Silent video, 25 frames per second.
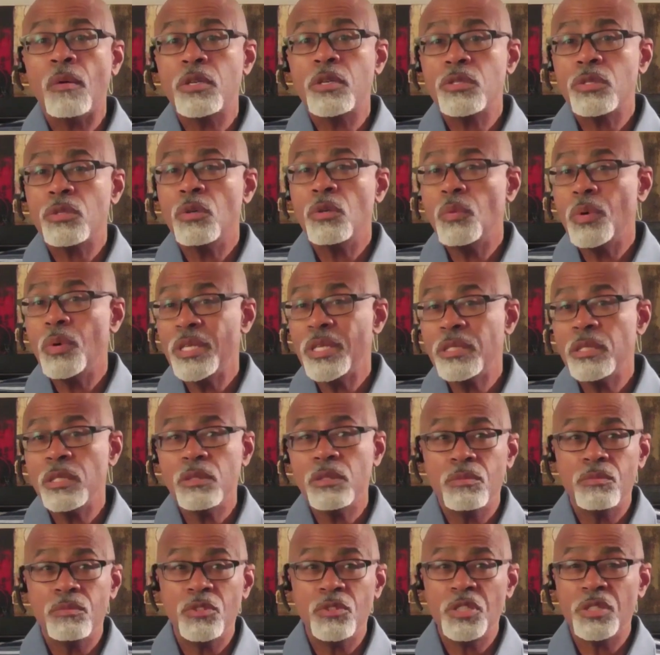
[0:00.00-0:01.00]
So it wasn't
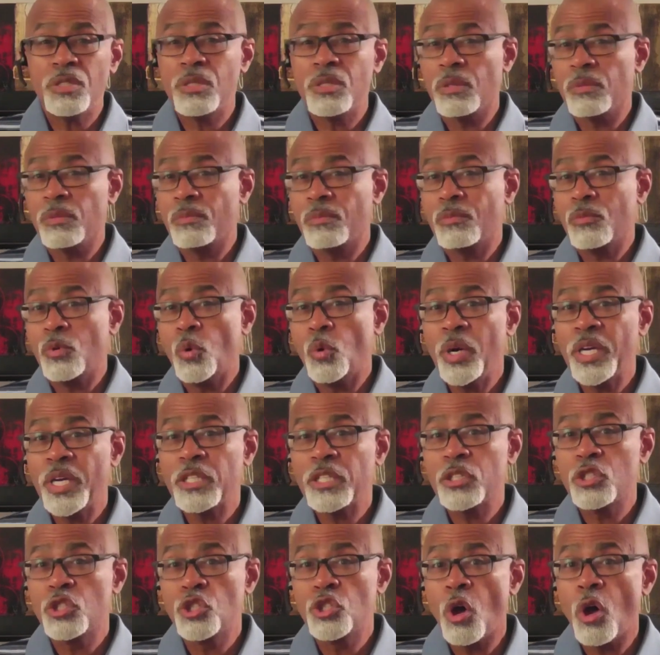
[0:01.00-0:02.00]
just a quick
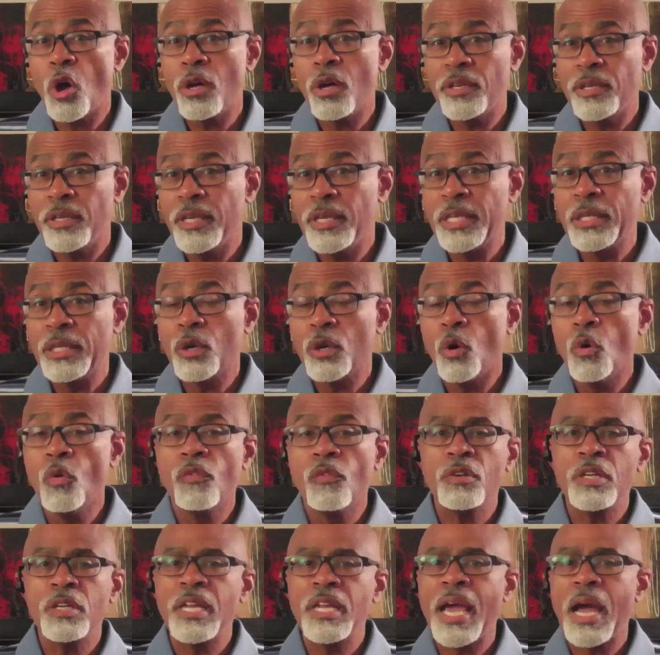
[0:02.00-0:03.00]
jaunt and over
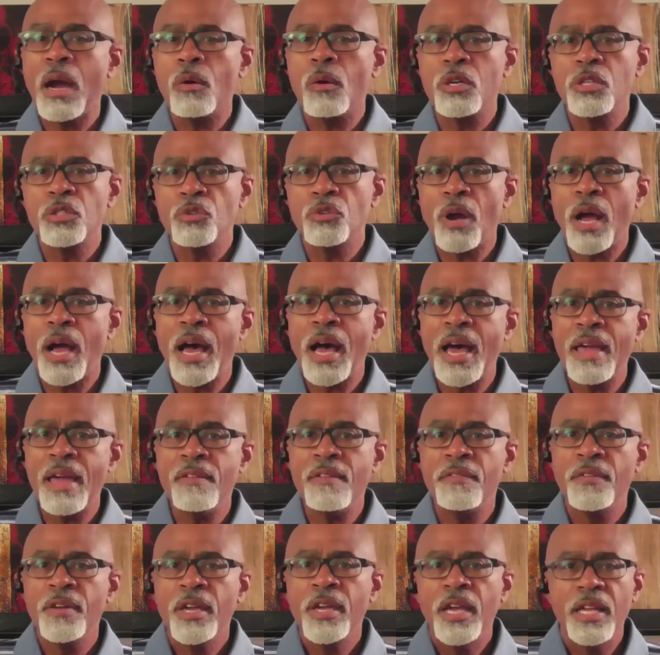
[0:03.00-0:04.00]
an hour drive
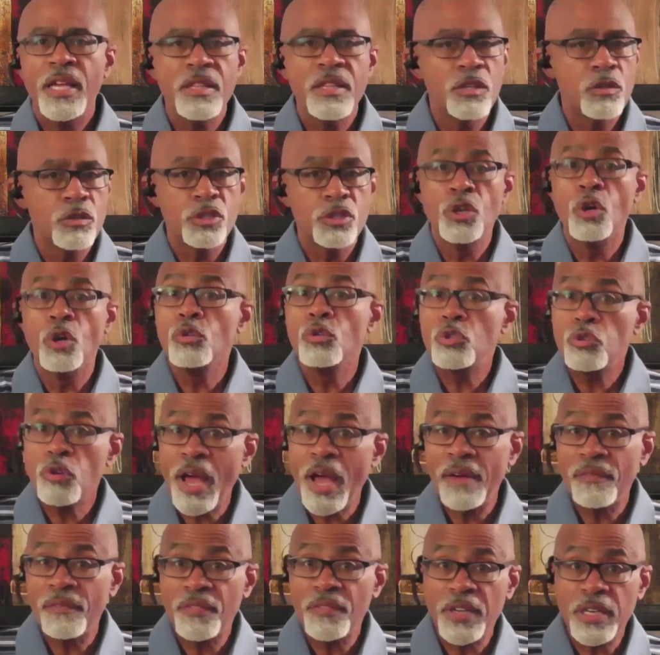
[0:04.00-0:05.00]
and there's no
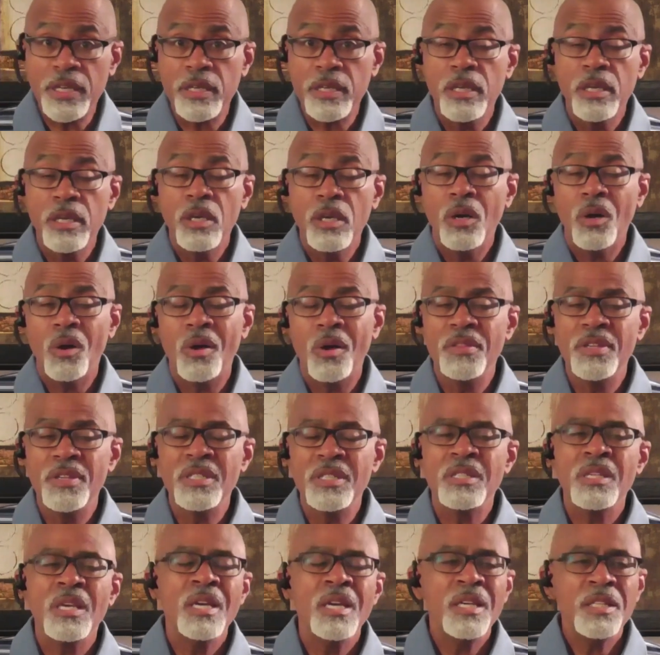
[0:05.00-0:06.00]
traffic on this.
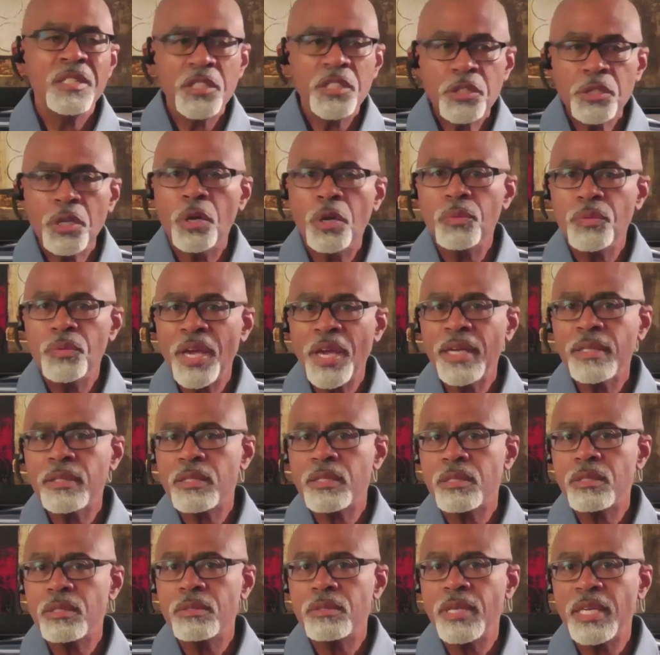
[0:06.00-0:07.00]
You know,
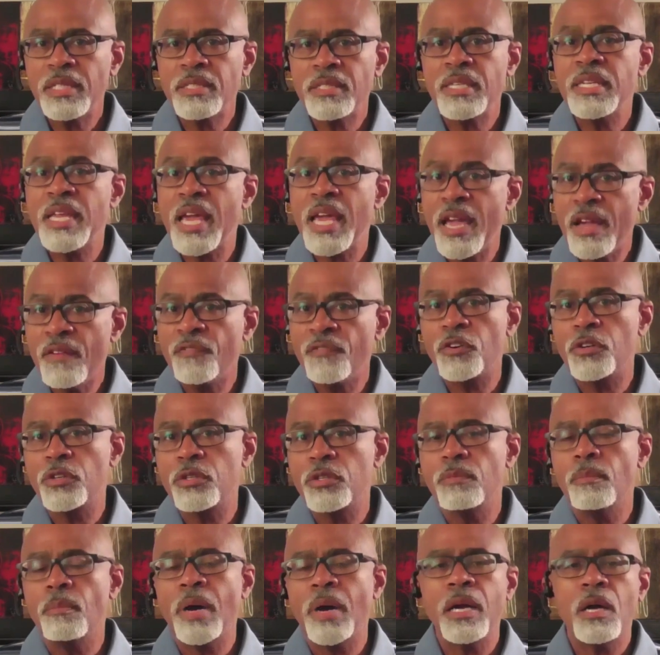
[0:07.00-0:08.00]
that's an effort
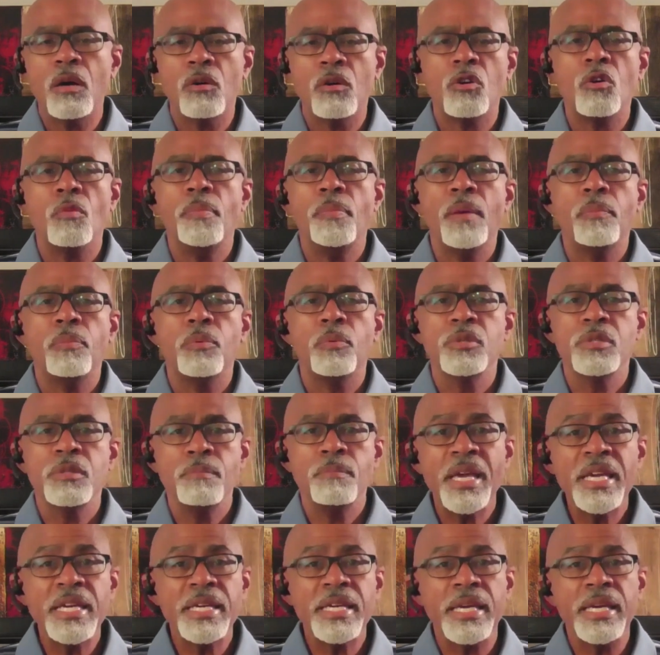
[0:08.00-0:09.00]
my Uncle Pep was
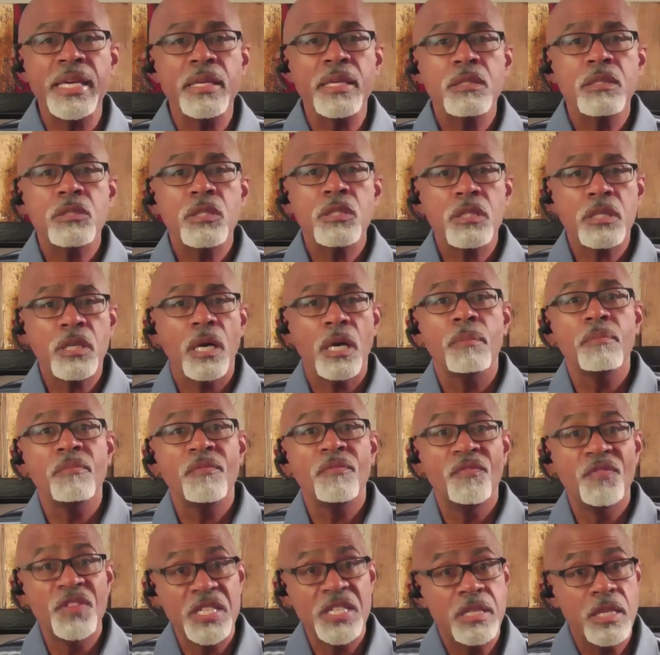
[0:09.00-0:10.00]
making to come
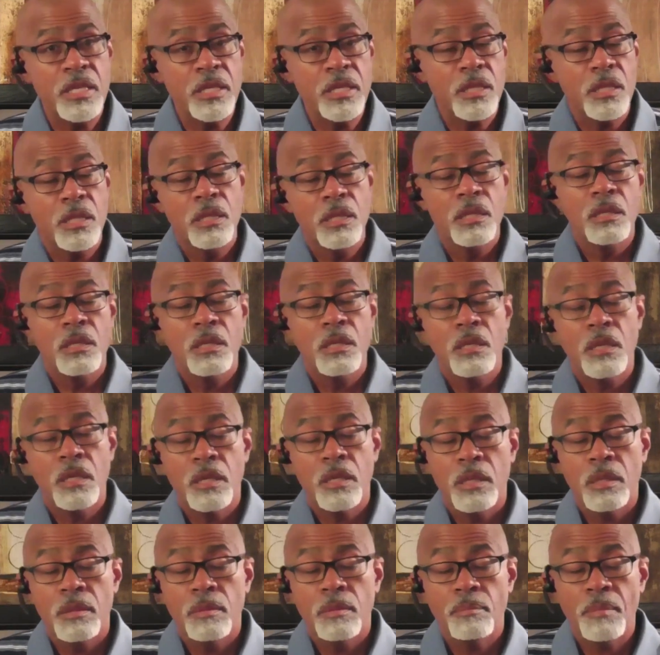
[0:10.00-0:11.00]
visit
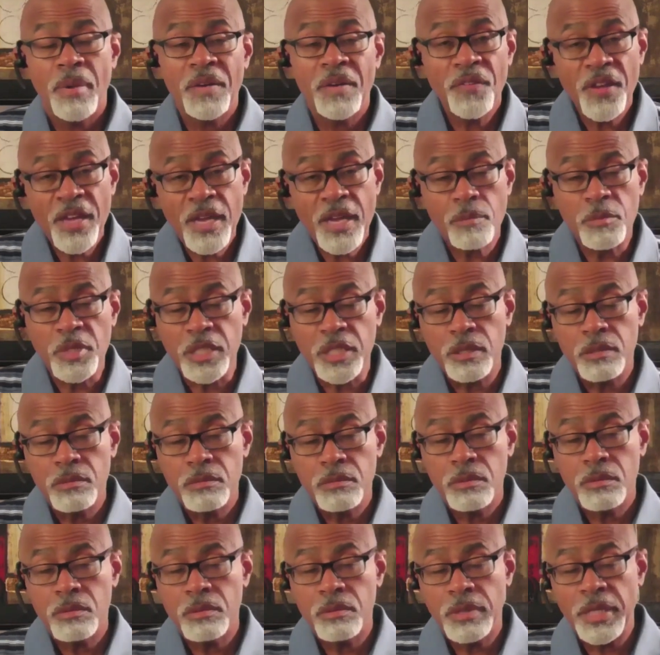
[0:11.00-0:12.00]
my family.
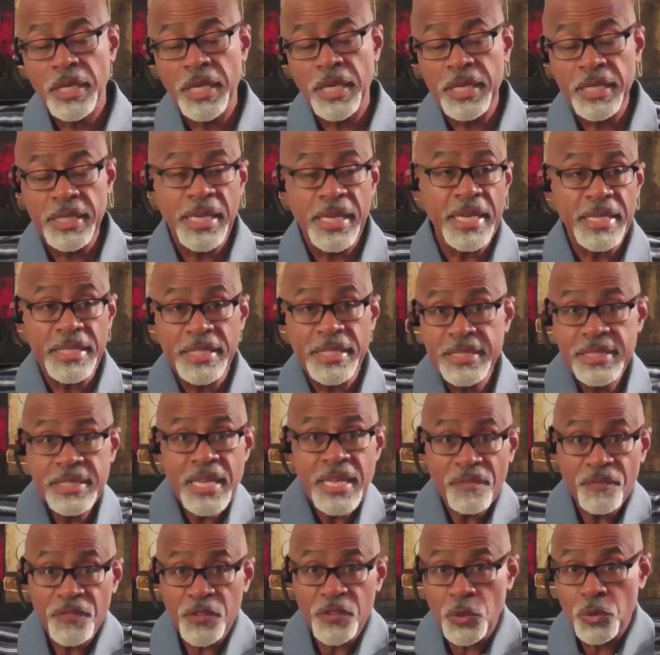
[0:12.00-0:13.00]
And again, his
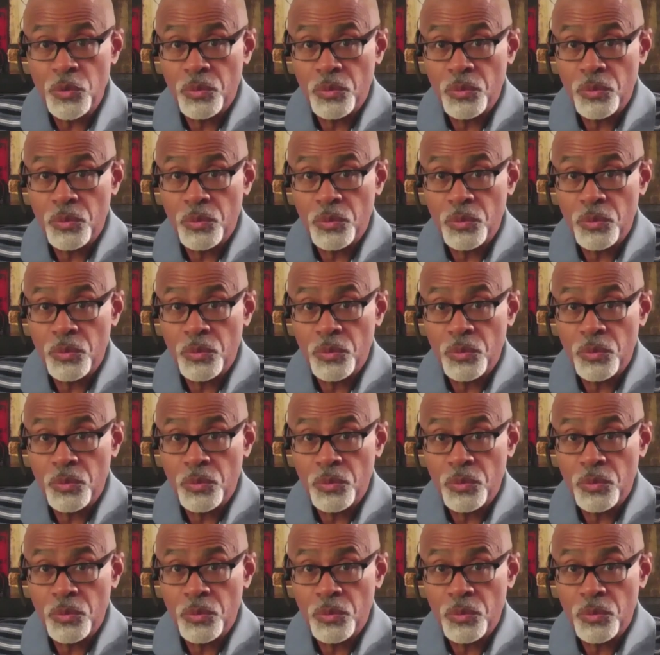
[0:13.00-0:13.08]
nephew.